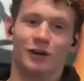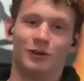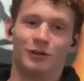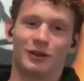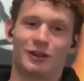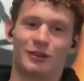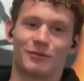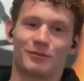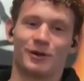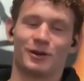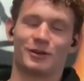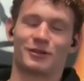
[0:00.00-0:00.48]

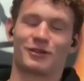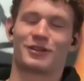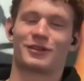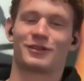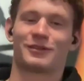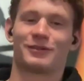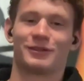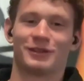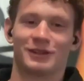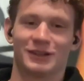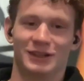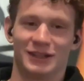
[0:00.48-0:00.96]
Deliver Easy.
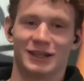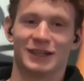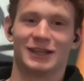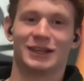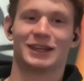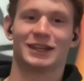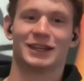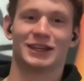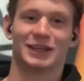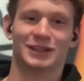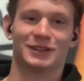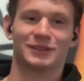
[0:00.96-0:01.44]
Yeah, Deliver
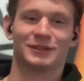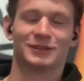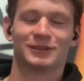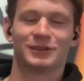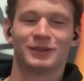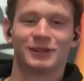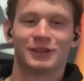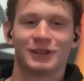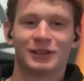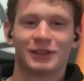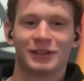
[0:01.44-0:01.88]
Easy. Yeah.